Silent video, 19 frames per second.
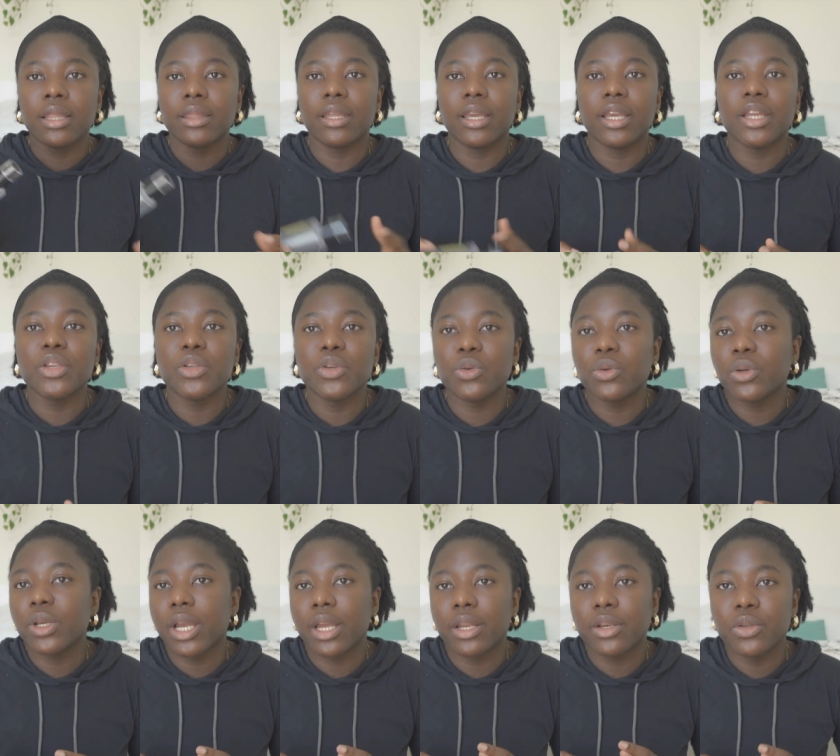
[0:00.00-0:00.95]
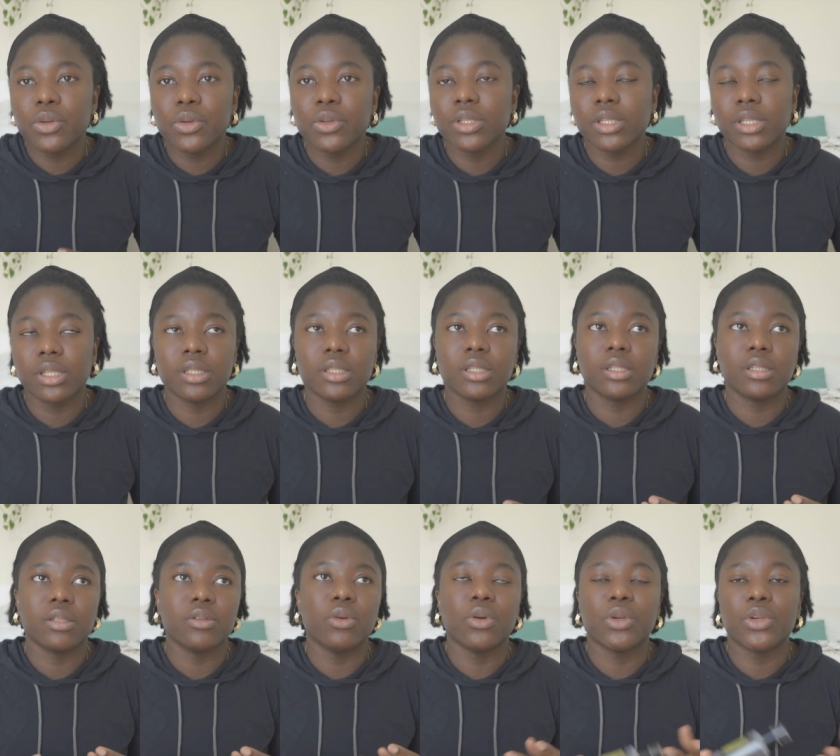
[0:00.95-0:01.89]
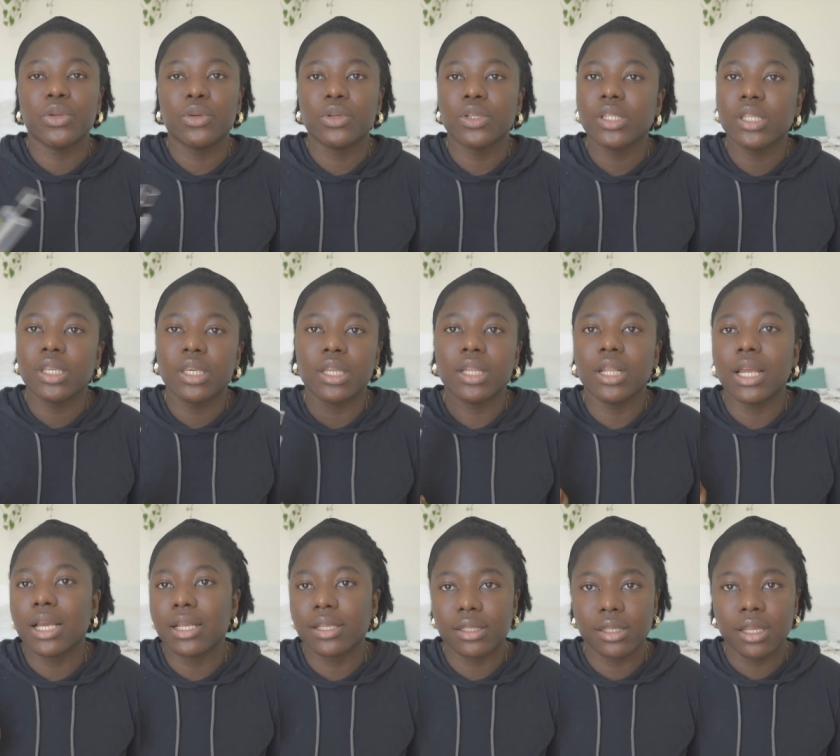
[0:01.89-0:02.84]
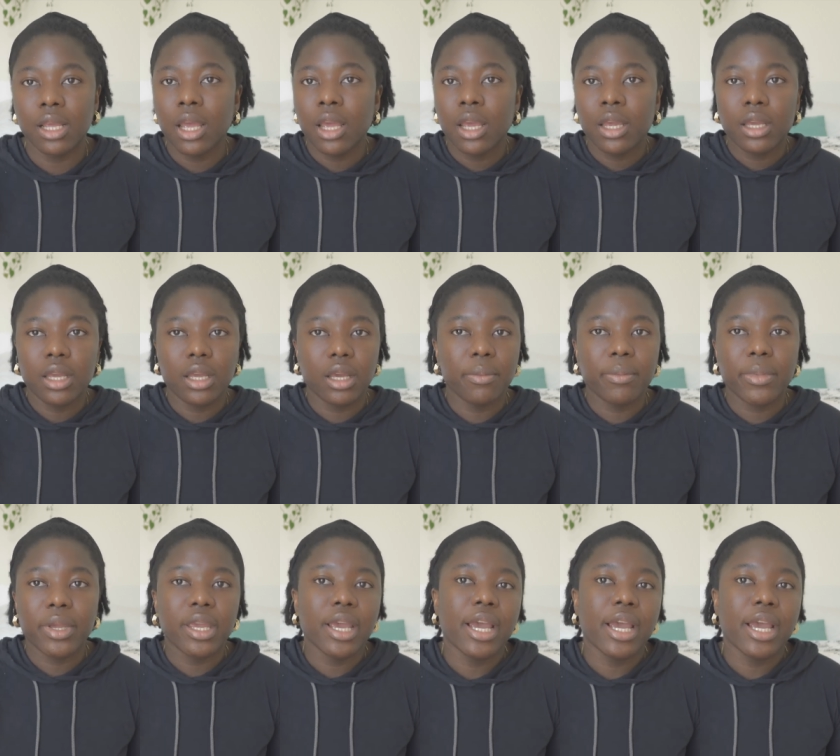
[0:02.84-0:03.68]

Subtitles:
then you can use it on your skin as a